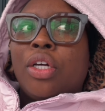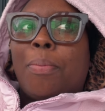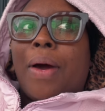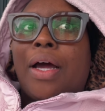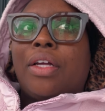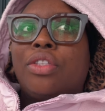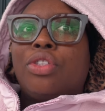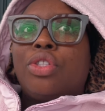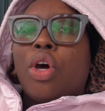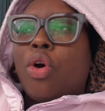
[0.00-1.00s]
my
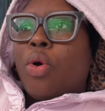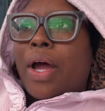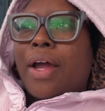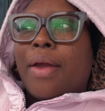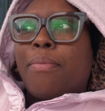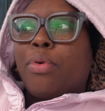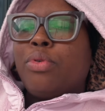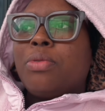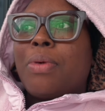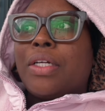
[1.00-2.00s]
toe i had
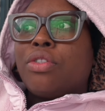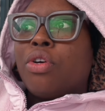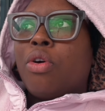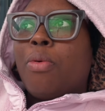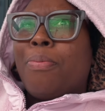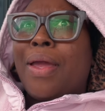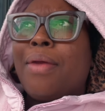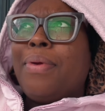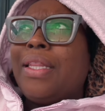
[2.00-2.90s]
bruised my toe maybe